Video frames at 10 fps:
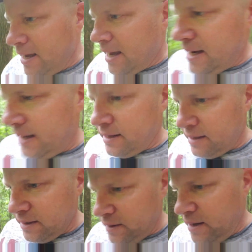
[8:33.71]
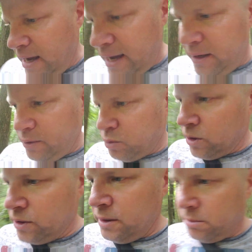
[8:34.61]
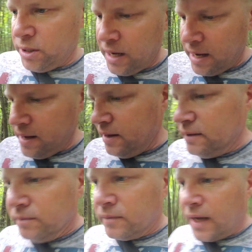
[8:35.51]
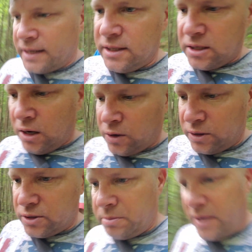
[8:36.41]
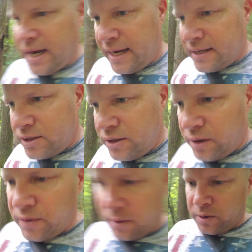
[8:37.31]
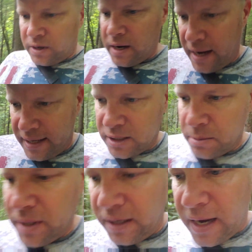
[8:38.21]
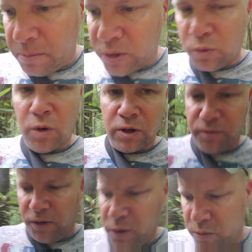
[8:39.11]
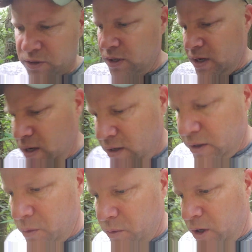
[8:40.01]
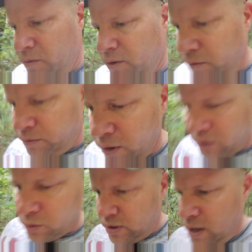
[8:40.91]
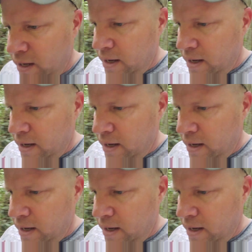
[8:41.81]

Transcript: And hey, it was worth it. But I just talked to some guys. You know, they were asking me how much water flow was going over the falls.